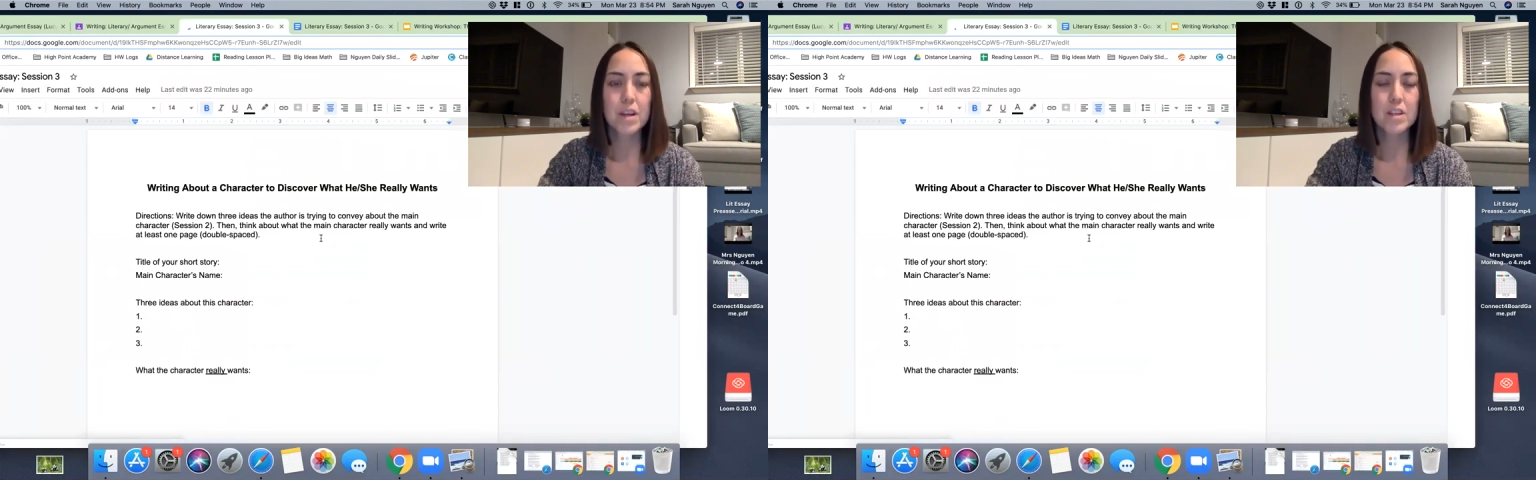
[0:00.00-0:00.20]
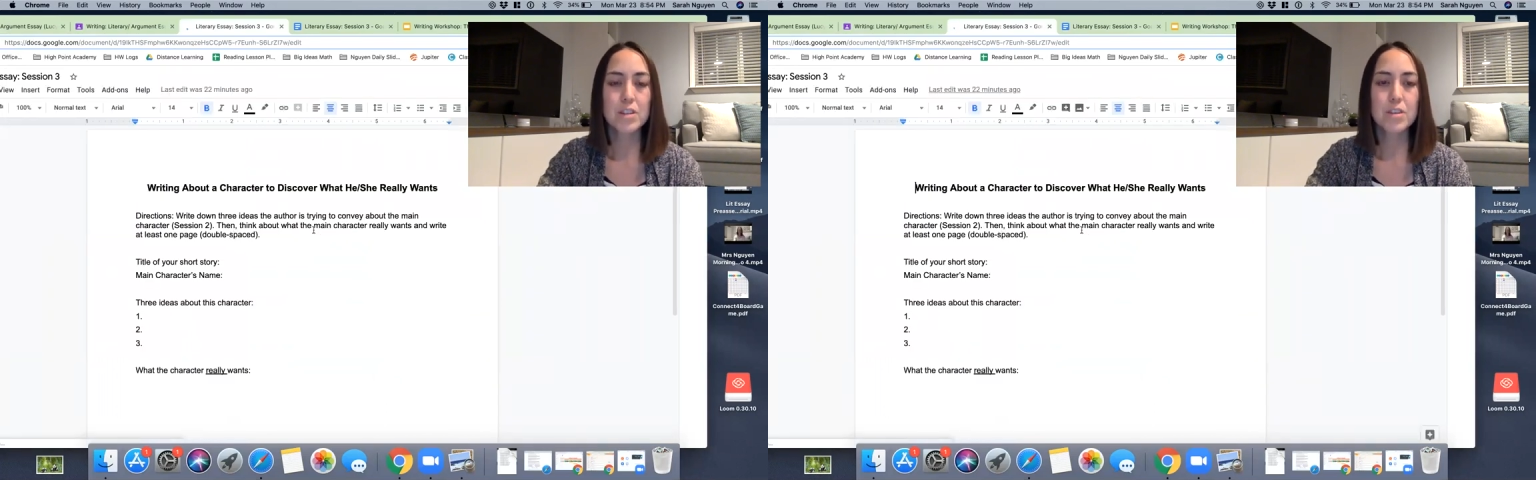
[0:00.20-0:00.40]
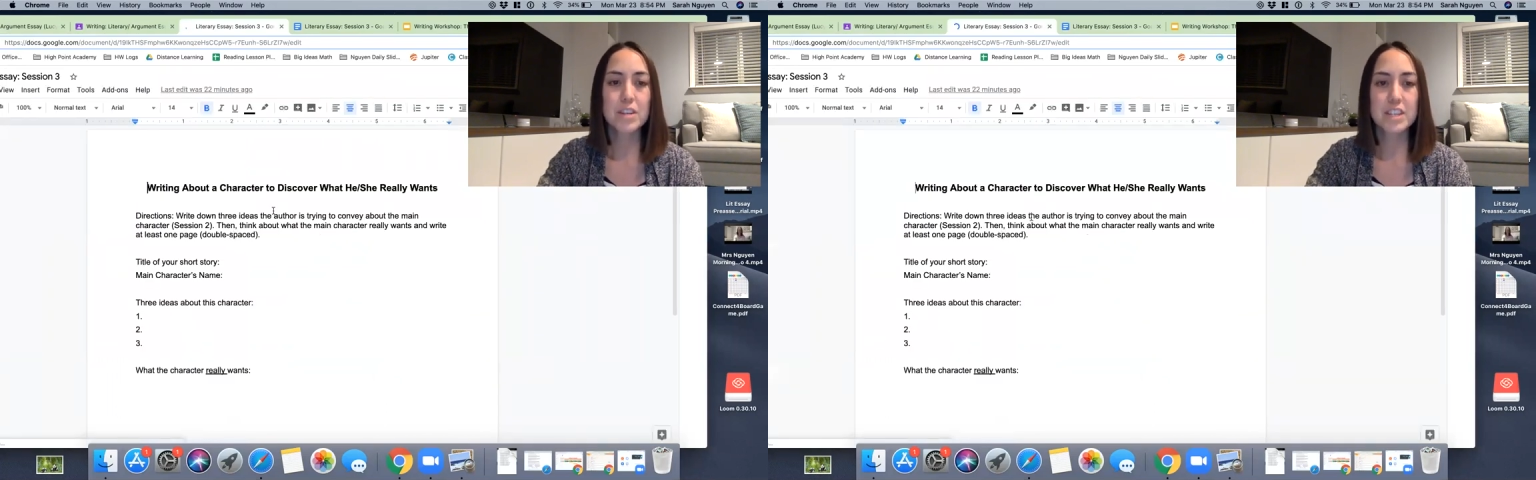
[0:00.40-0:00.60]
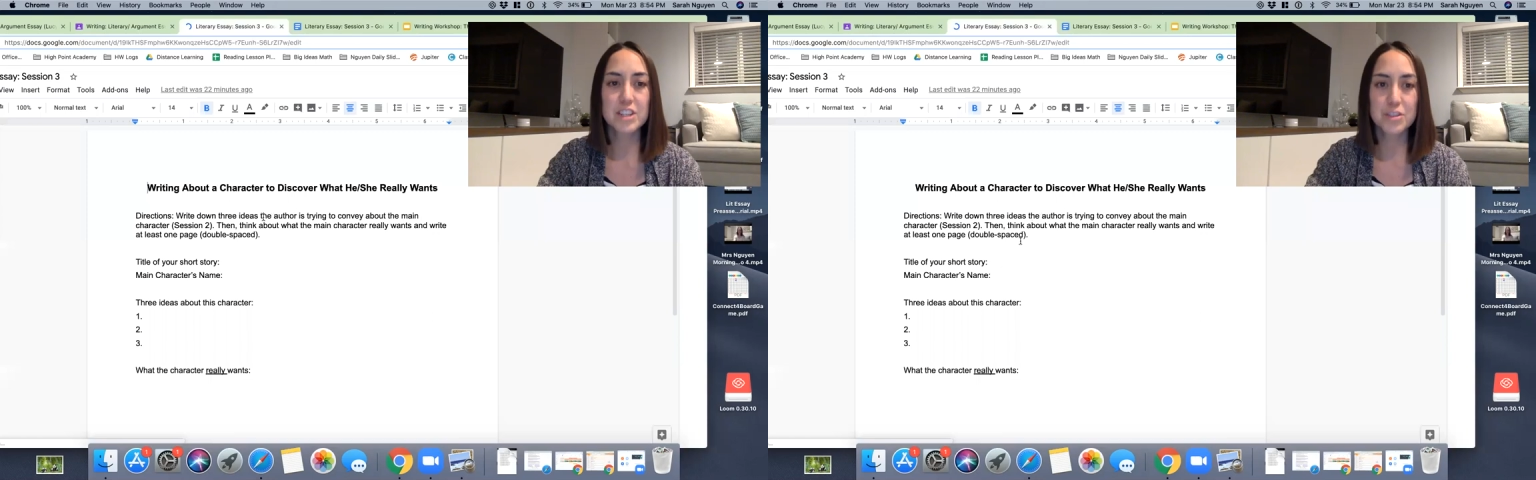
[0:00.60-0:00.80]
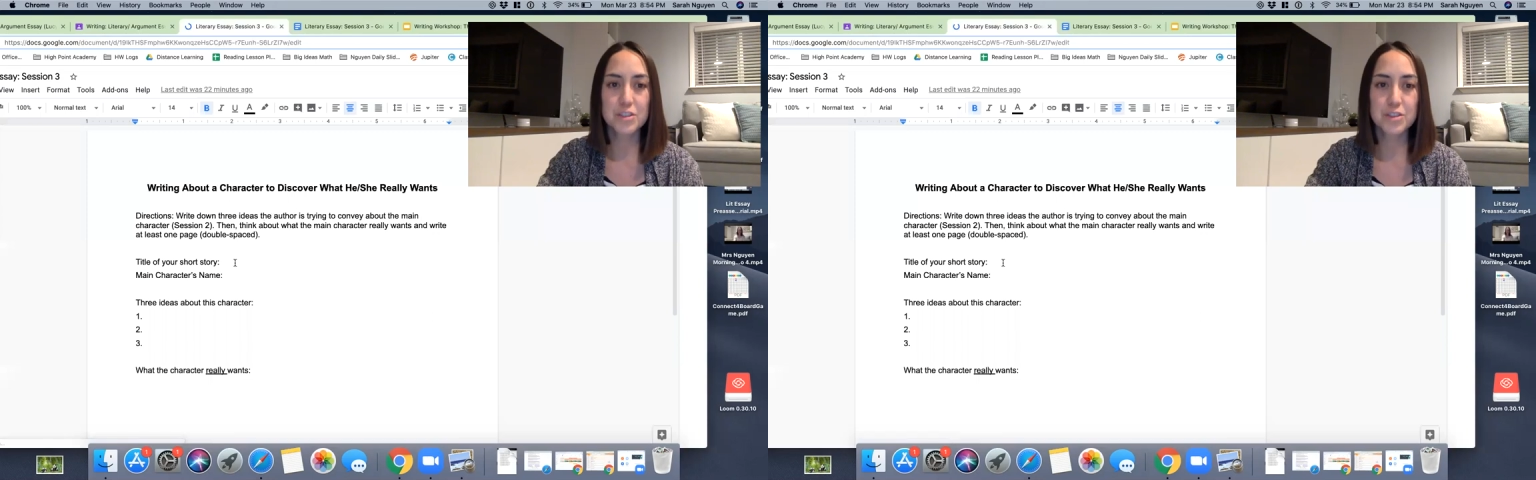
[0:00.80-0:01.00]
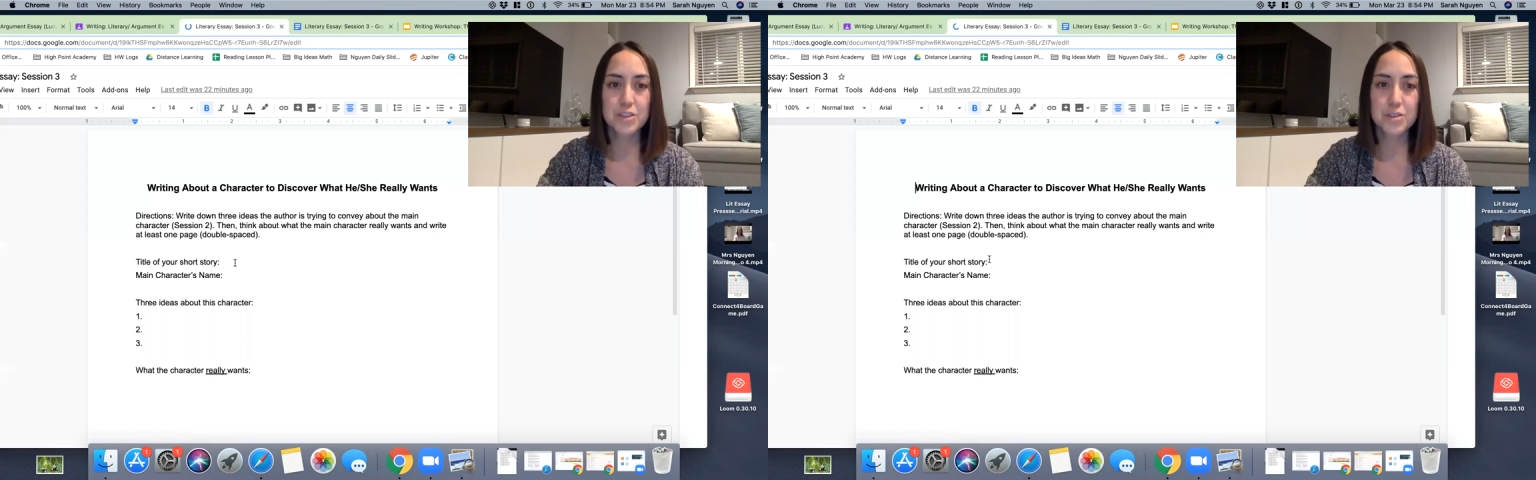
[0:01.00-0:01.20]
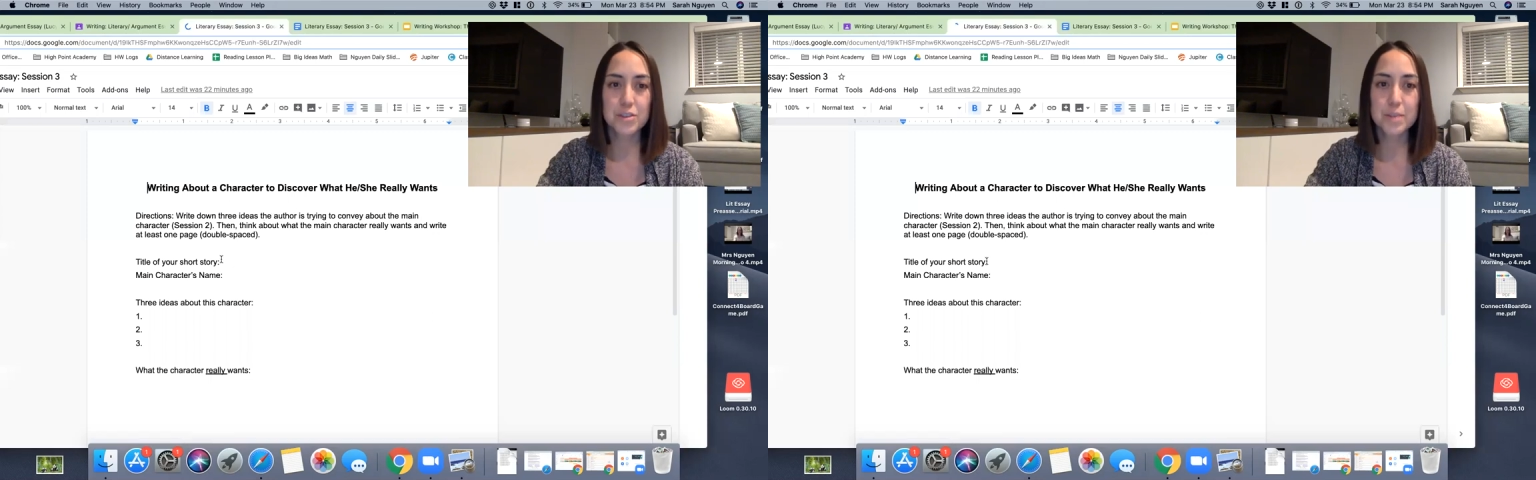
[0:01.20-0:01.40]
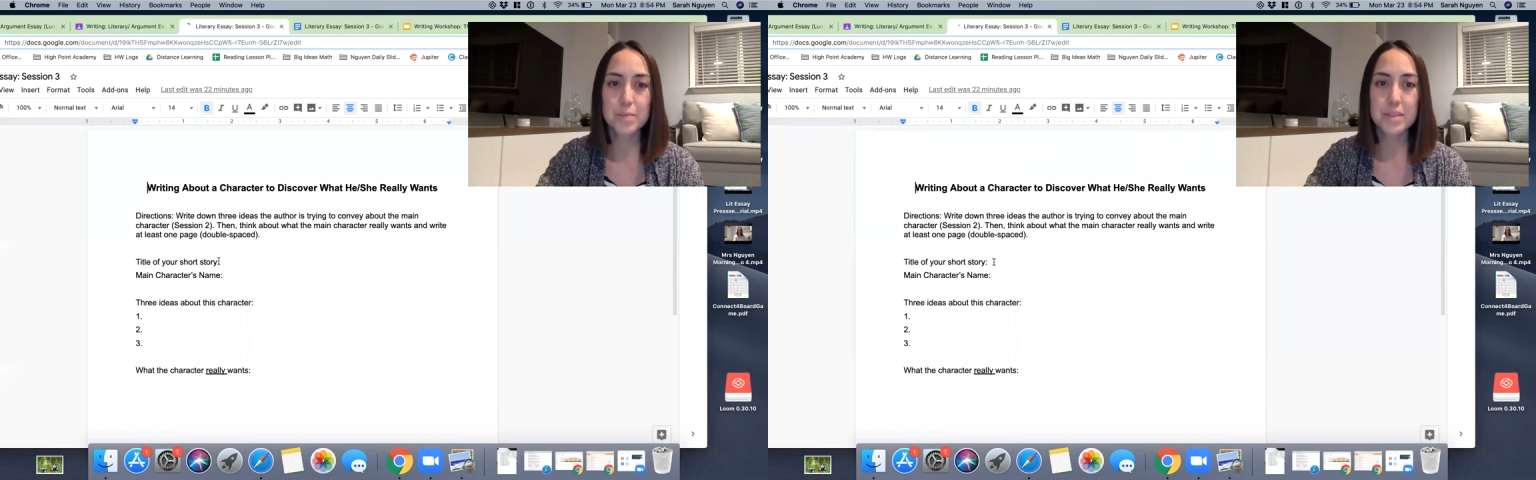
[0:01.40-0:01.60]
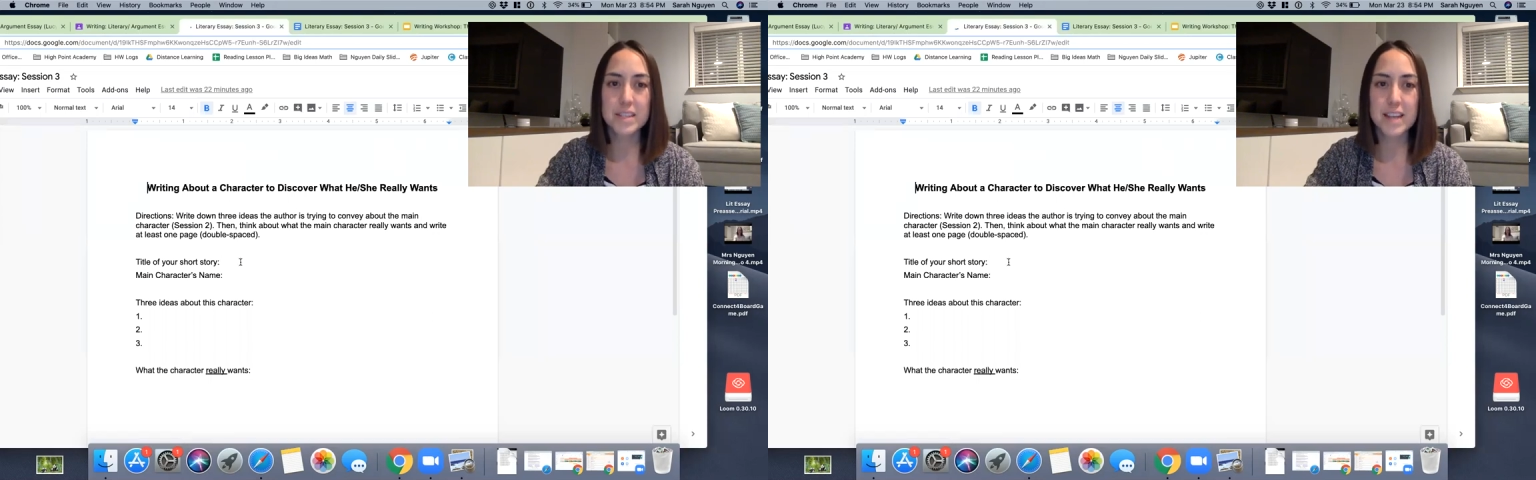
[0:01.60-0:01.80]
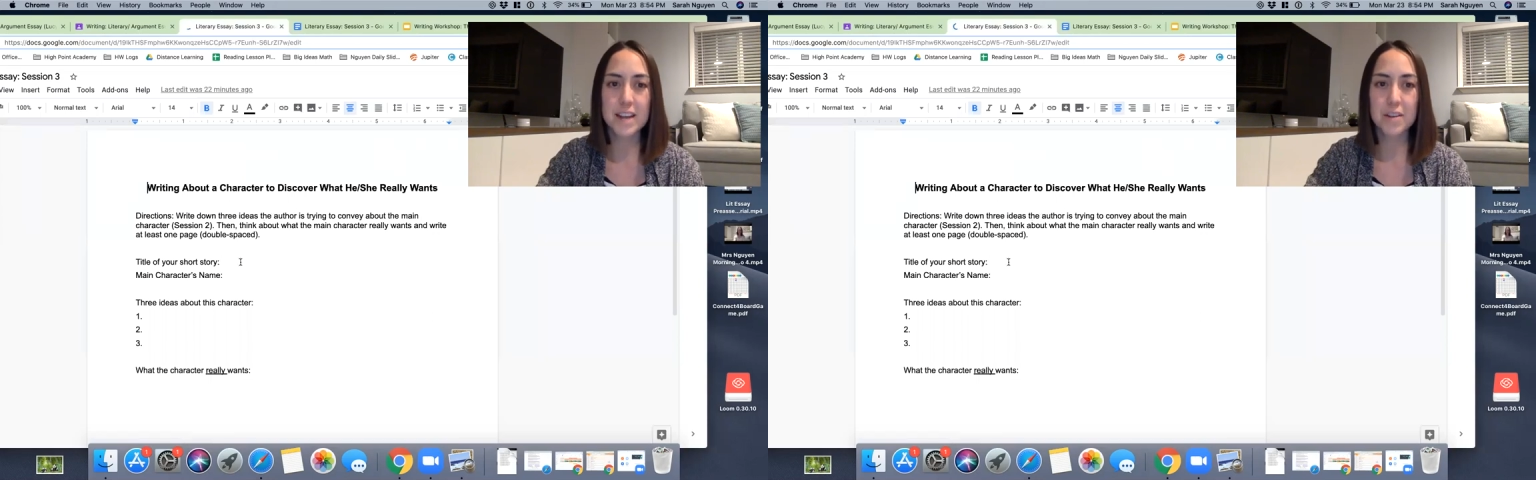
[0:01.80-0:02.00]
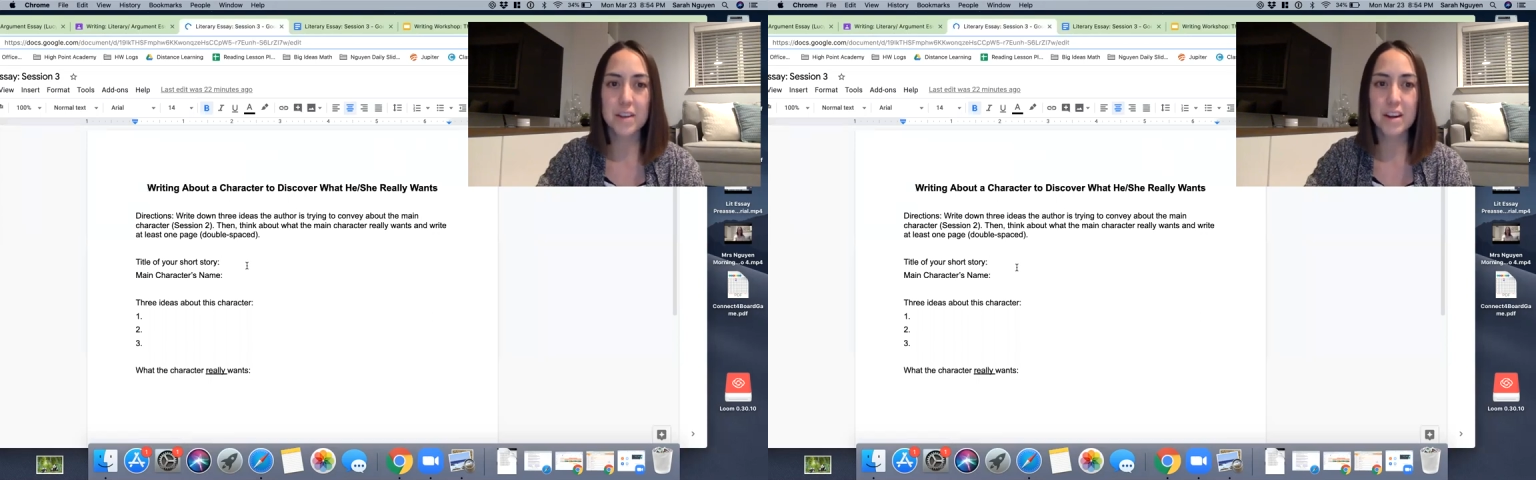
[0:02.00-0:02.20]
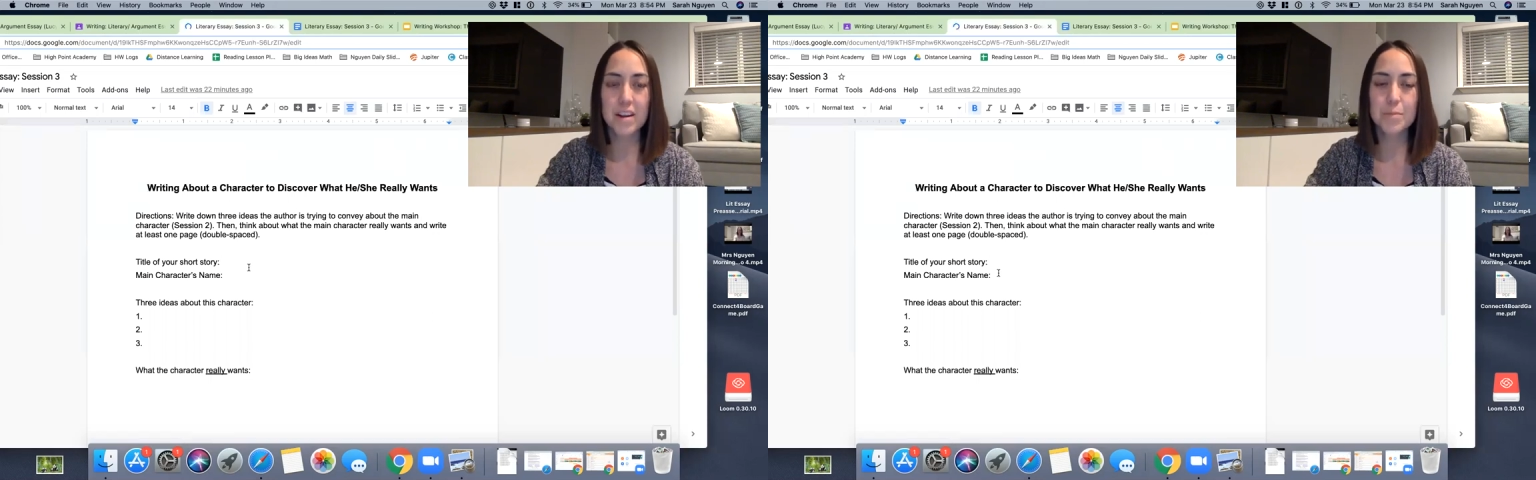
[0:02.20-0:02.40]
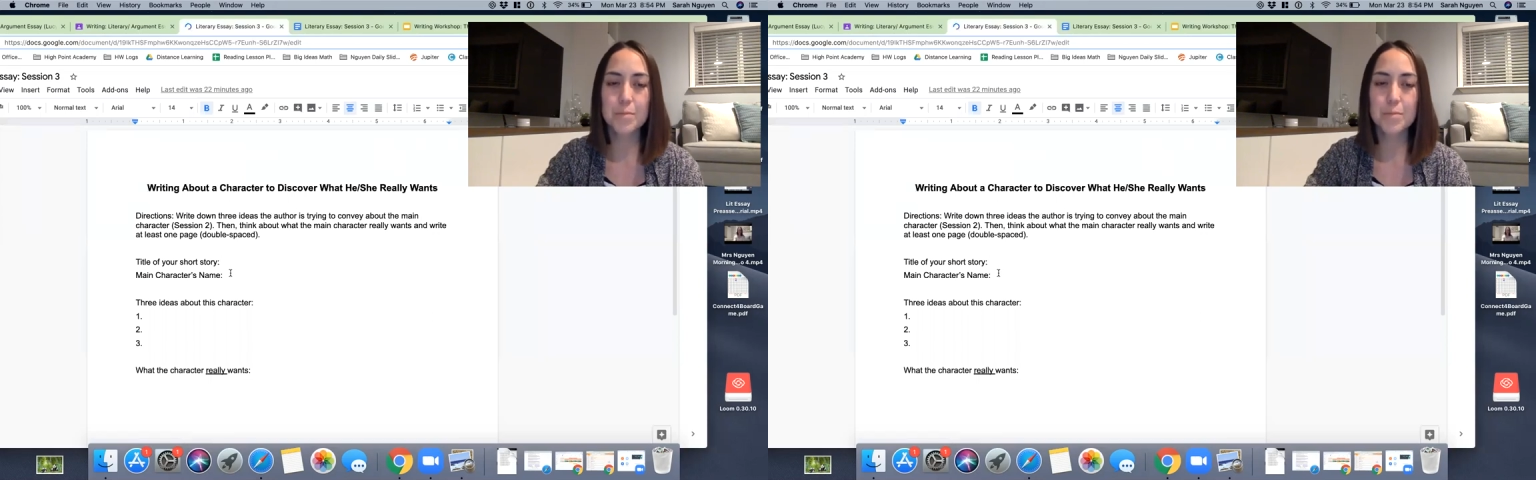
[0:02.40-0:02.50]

So you're going to choose your story, put the title there,